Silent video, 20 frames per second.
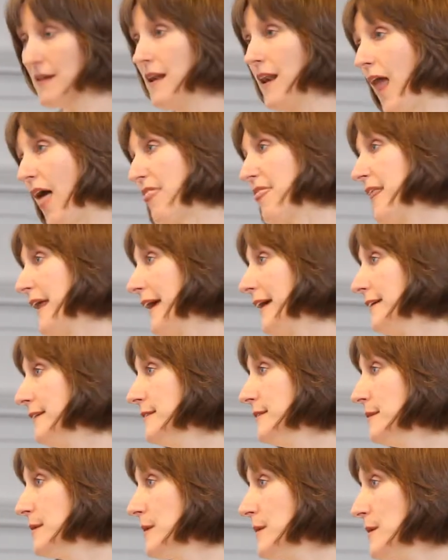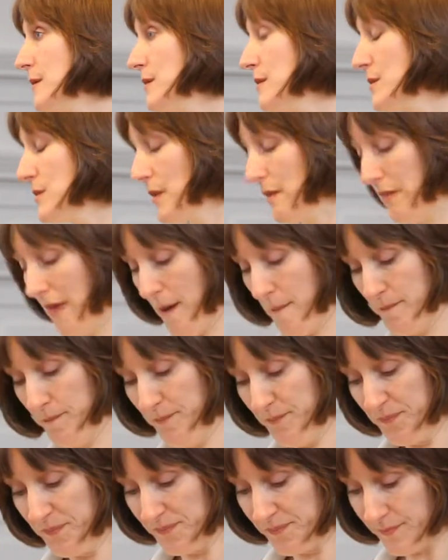nothing to
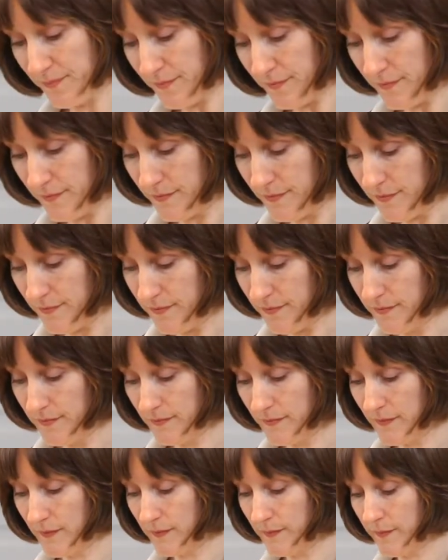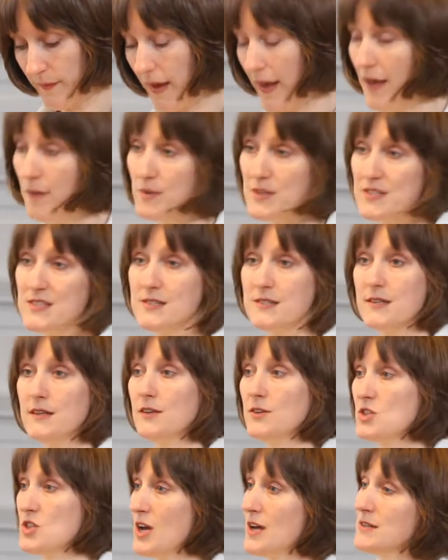them. I was
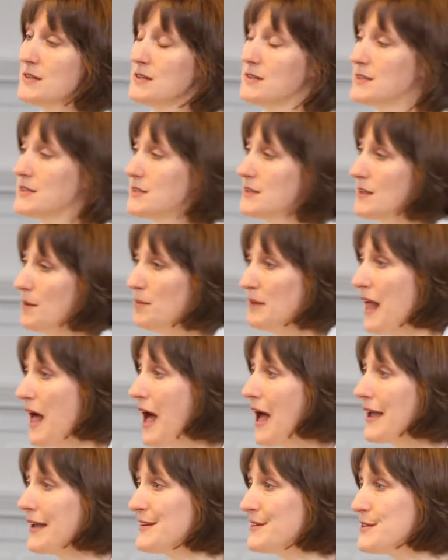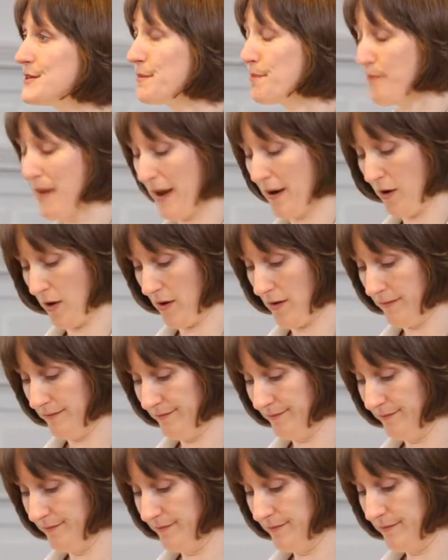still just the blind
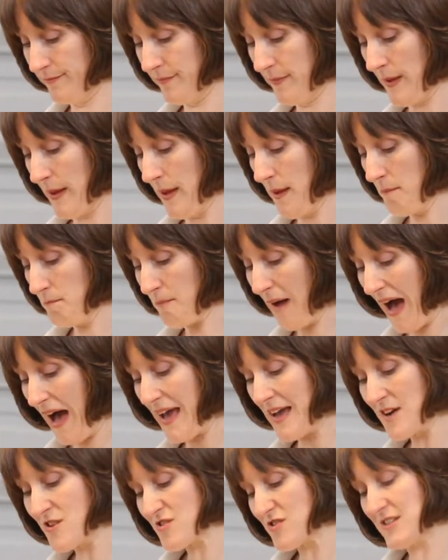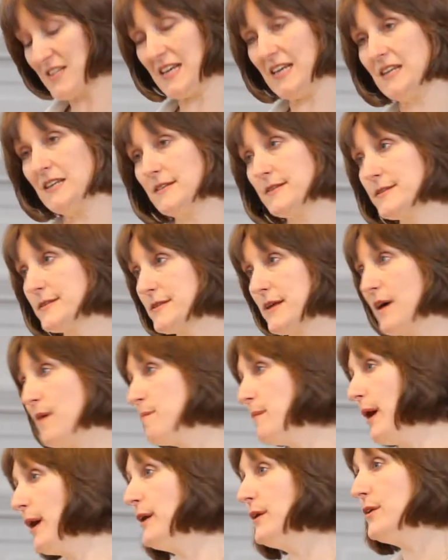beggar, mired in
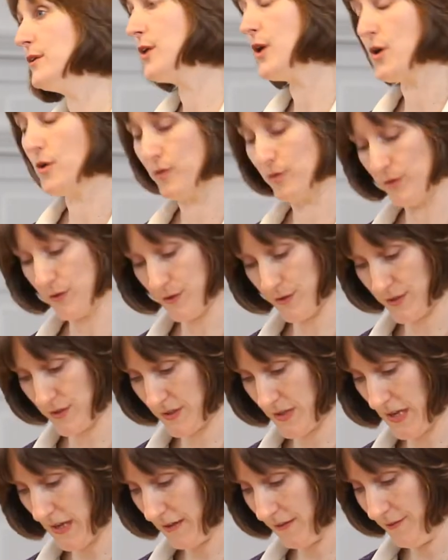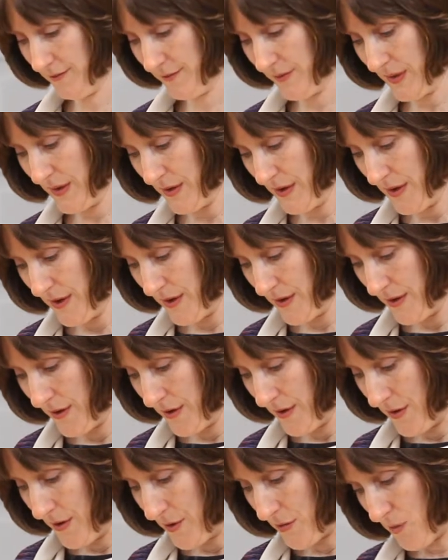some unknown sin,
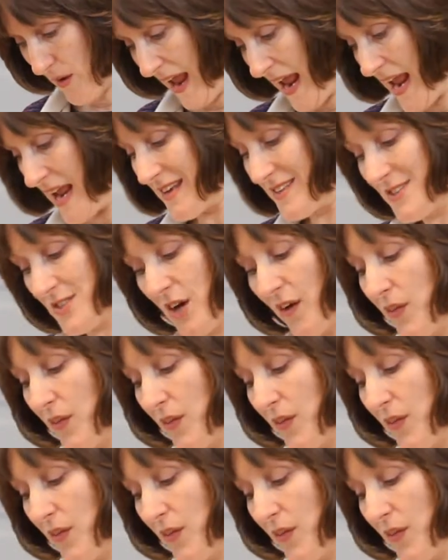raised